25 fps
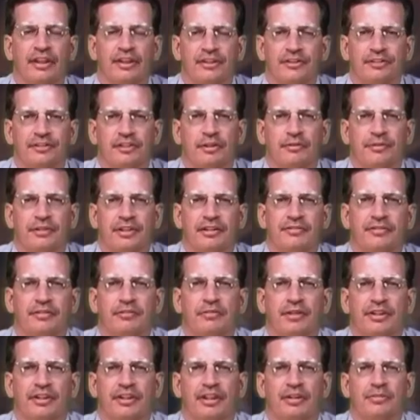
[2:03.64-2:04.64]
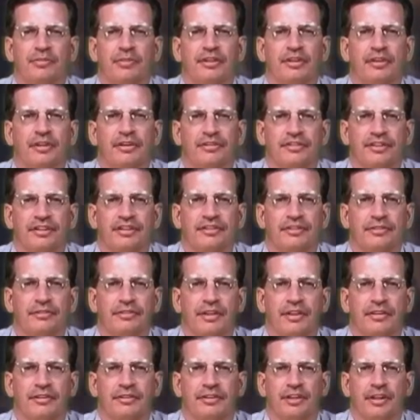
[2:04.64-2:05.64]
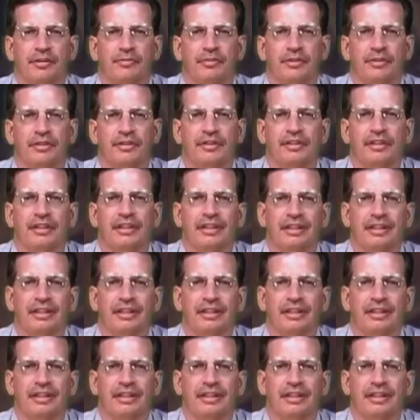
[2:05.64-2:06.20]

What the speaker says: So whenever one number goes into another number,